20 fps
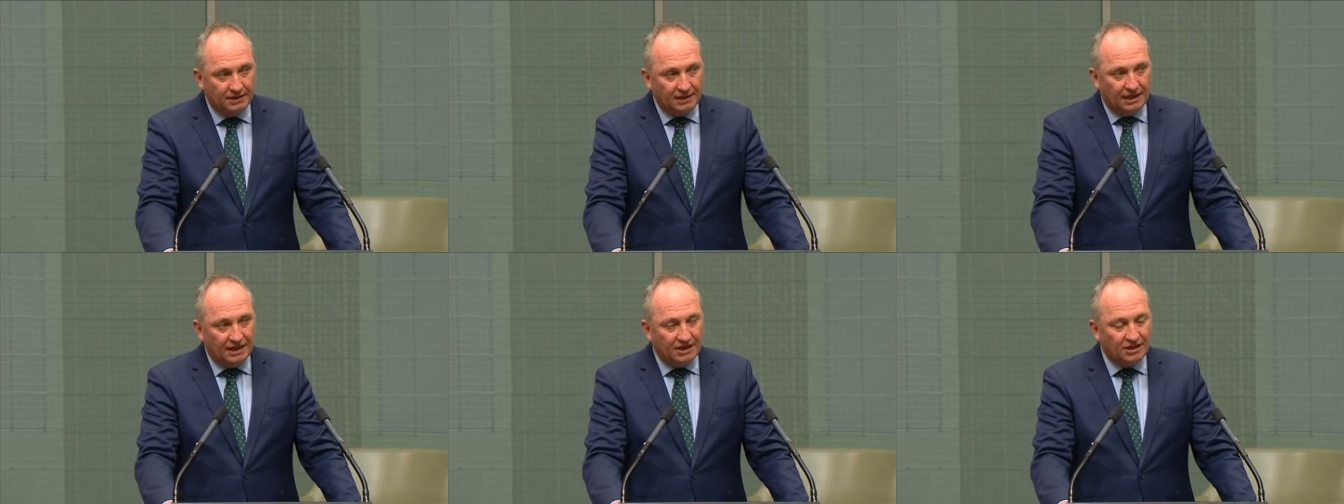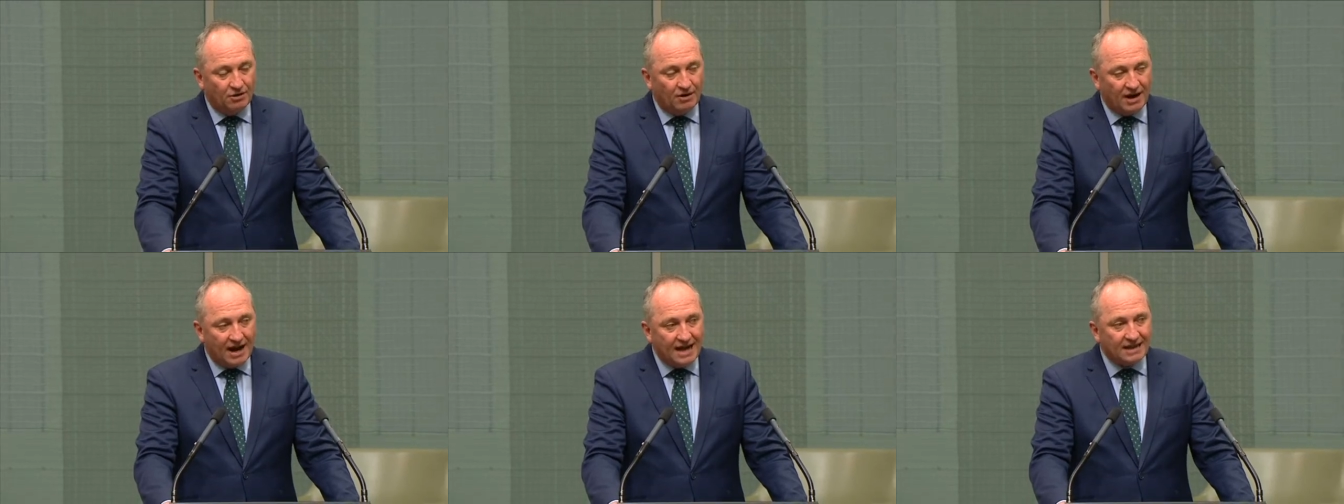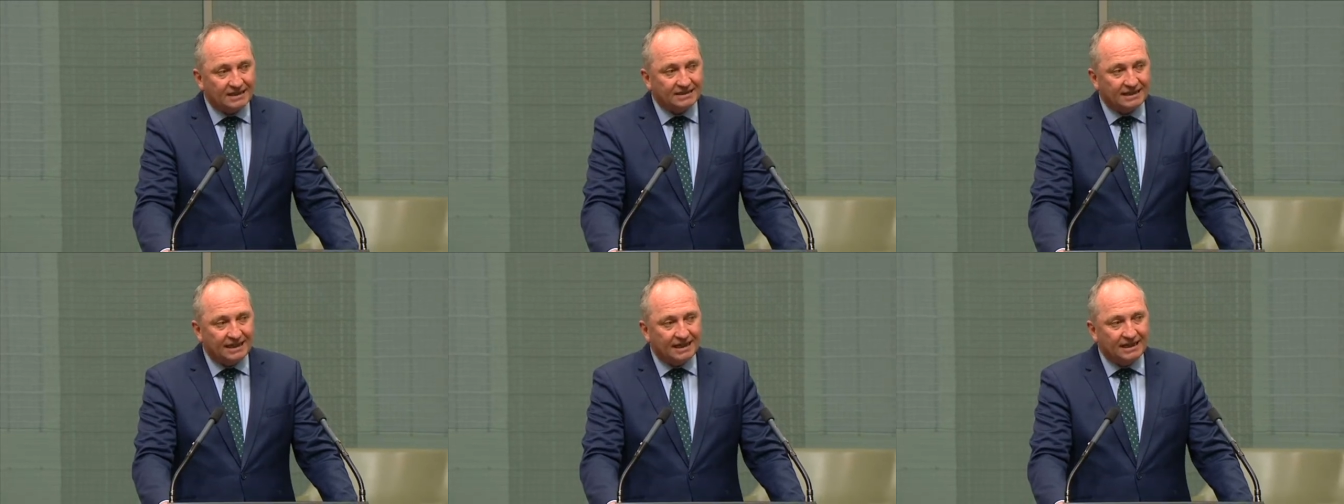And they're
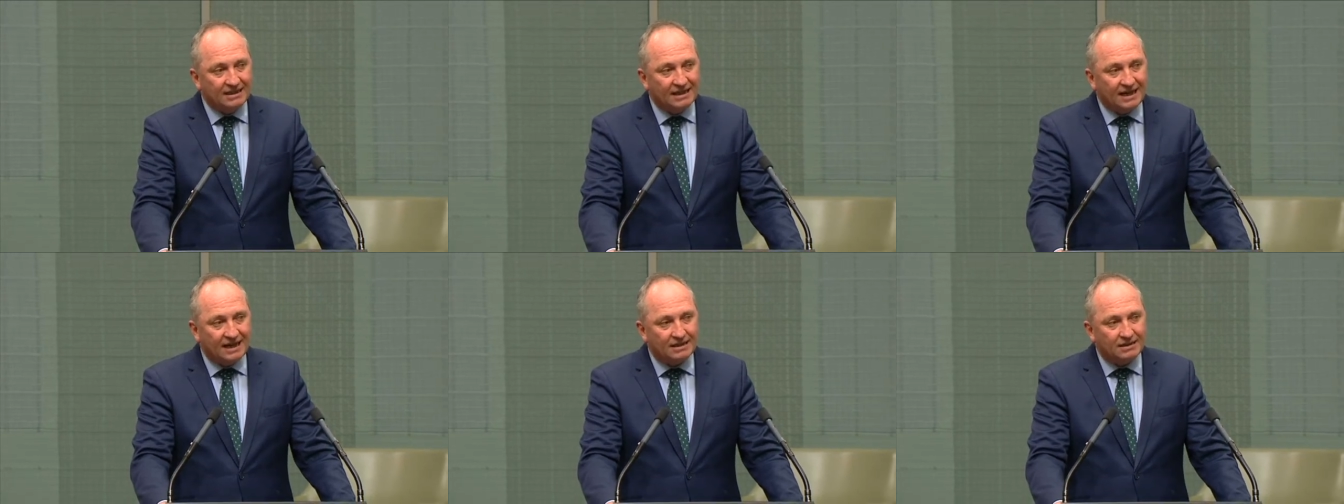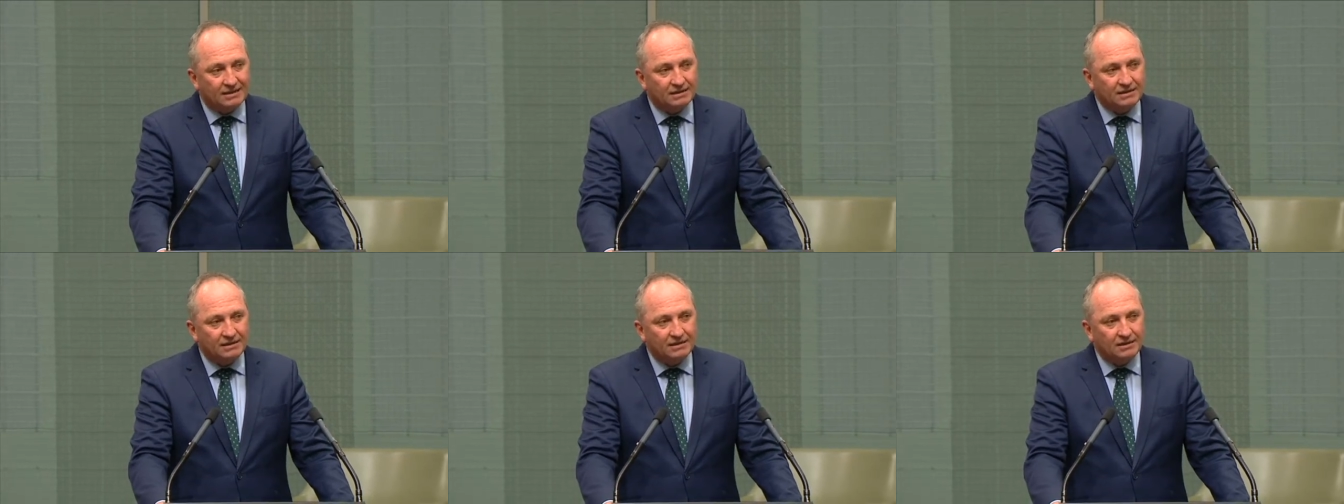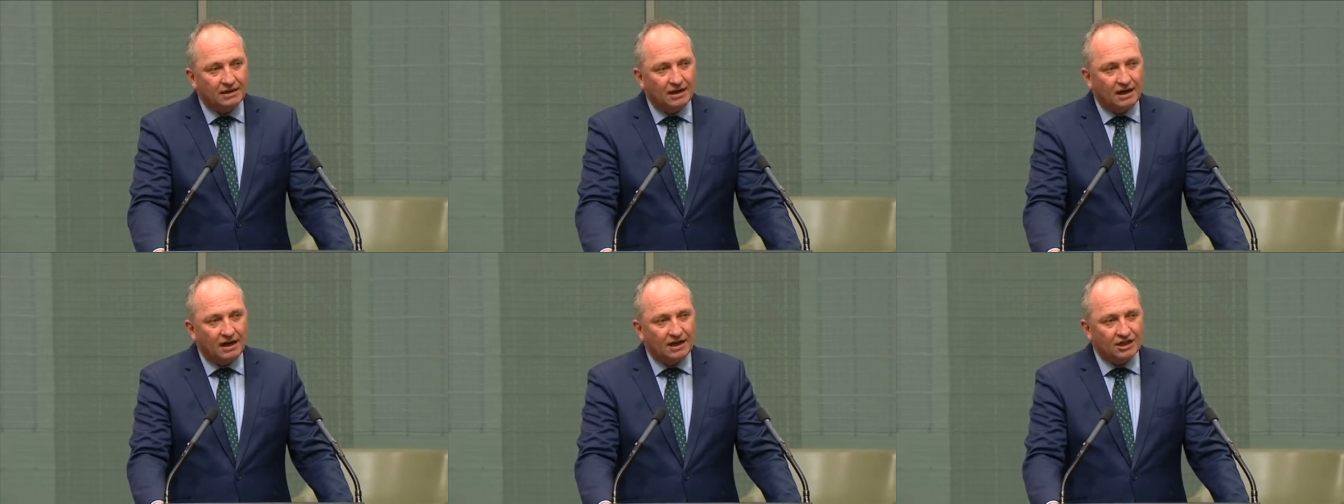asking that
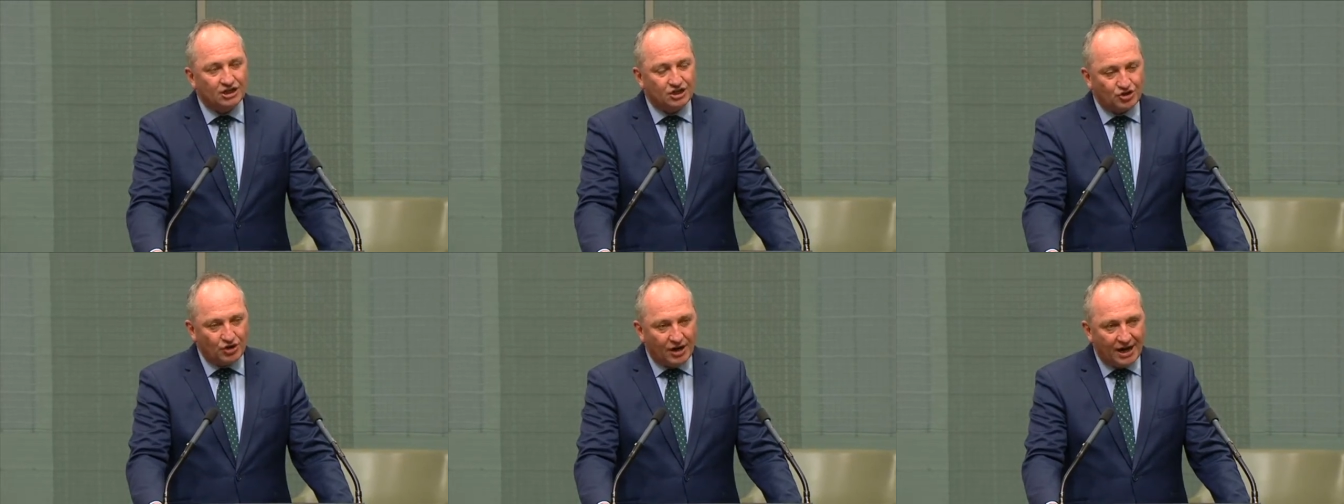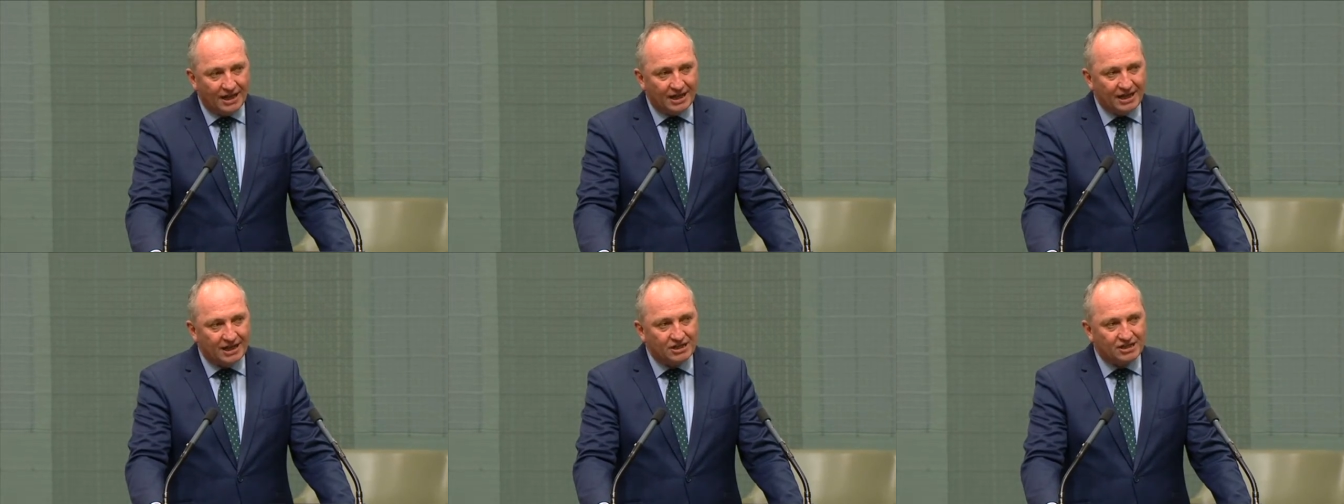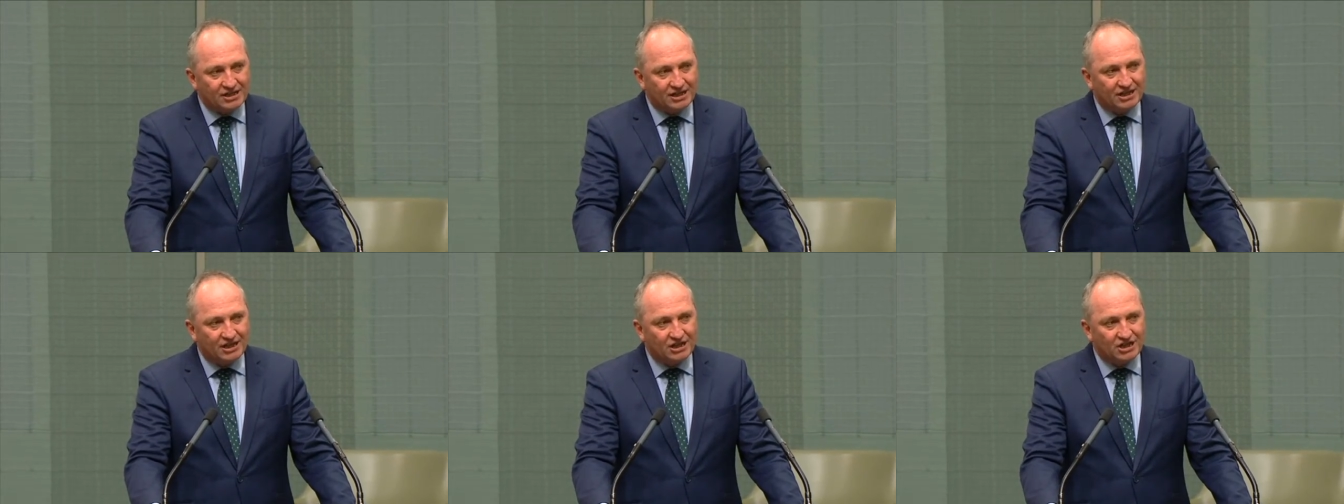
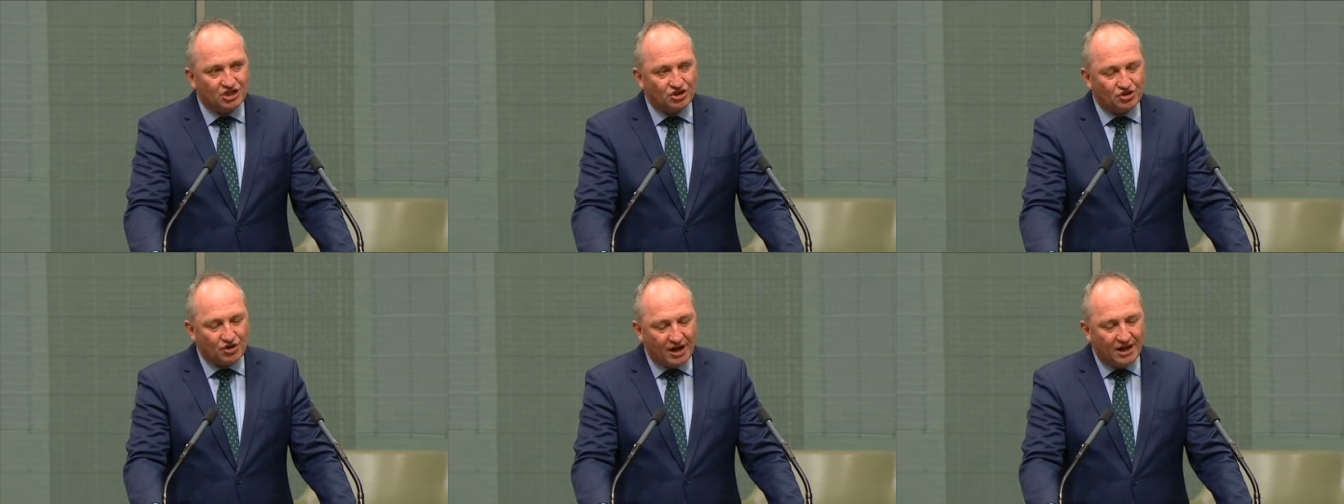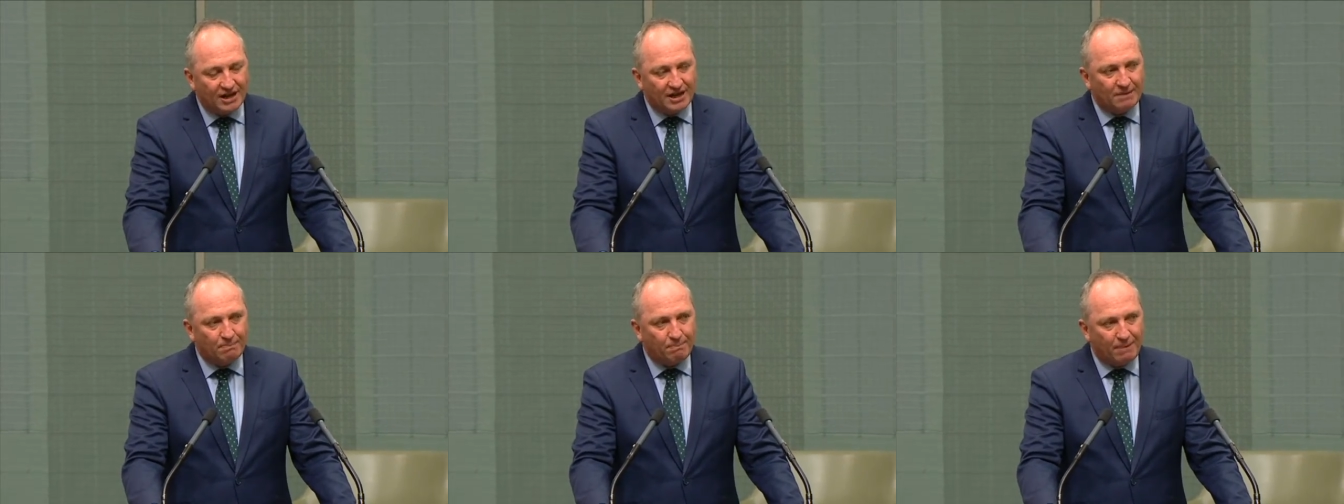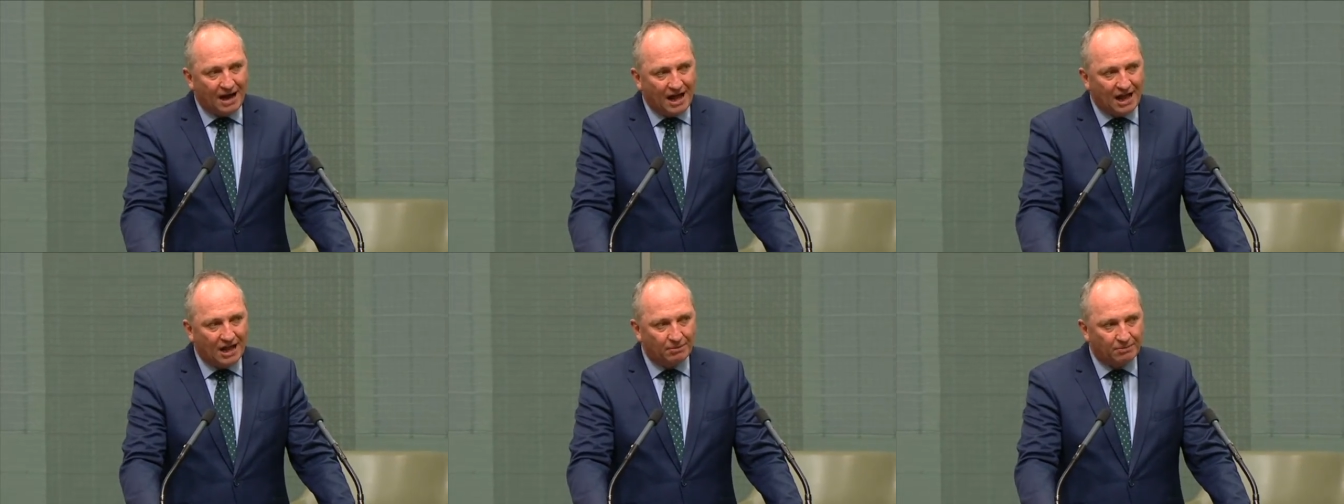Australians in the Australian
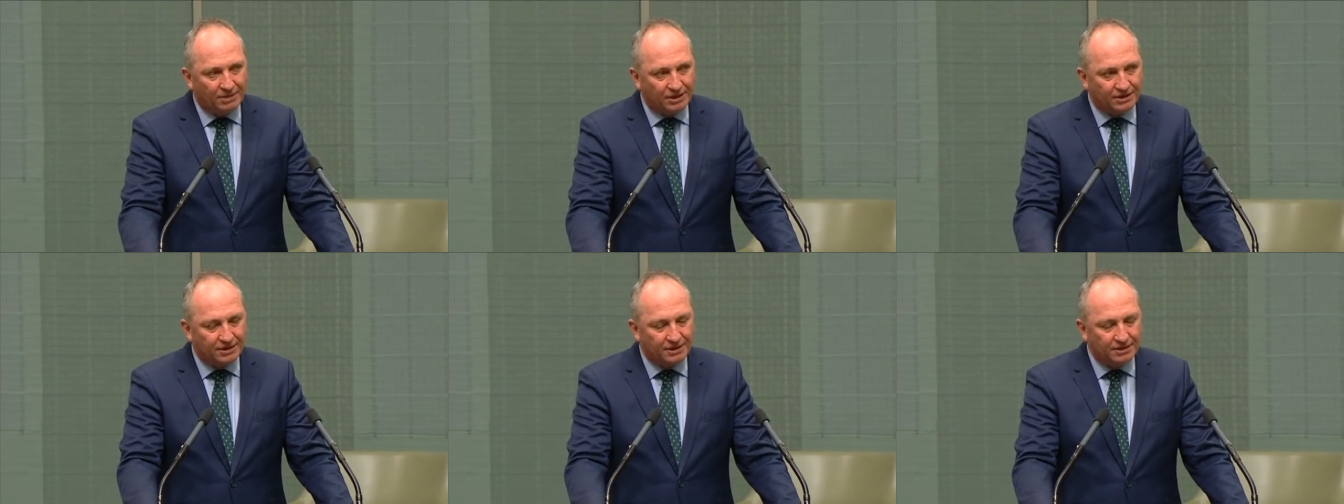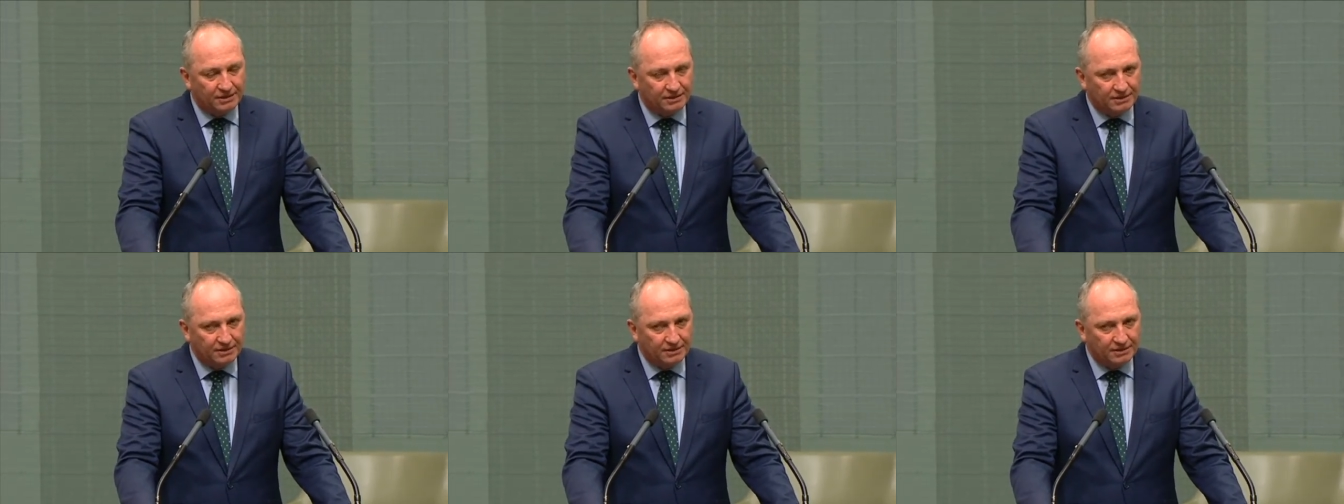Parliament